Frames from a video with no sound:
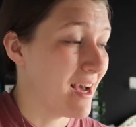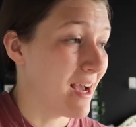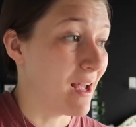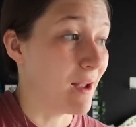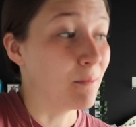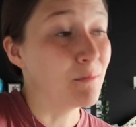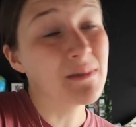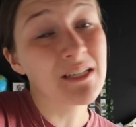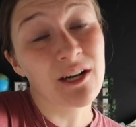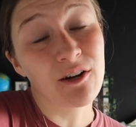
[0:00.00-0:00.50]

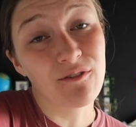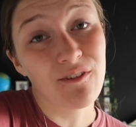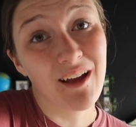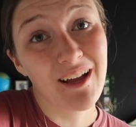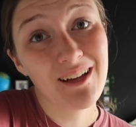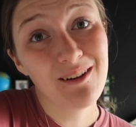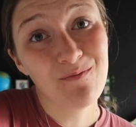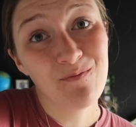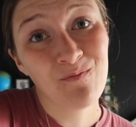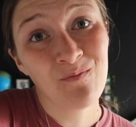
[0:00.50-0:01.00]
I'm
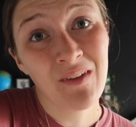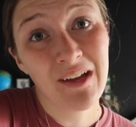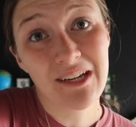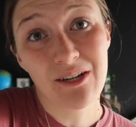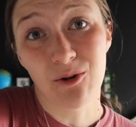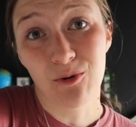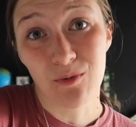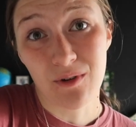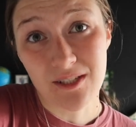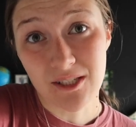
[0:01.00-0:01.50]
terrified. I
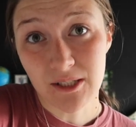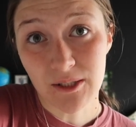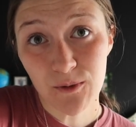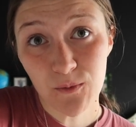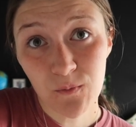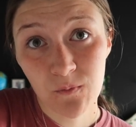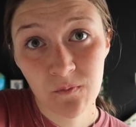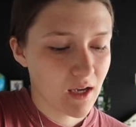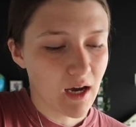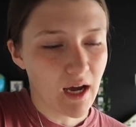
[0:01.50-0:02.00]
don't want
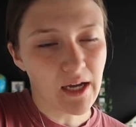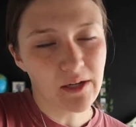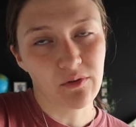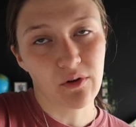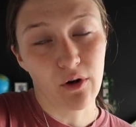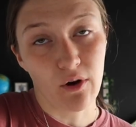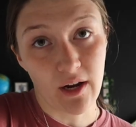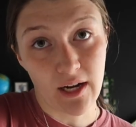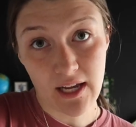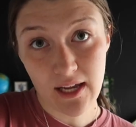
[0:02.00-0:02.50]
to. I
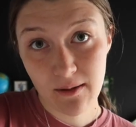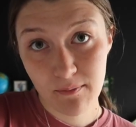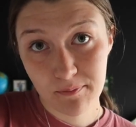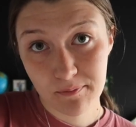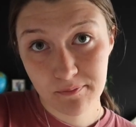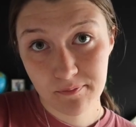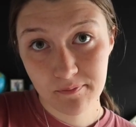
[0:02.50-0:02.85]
regret it.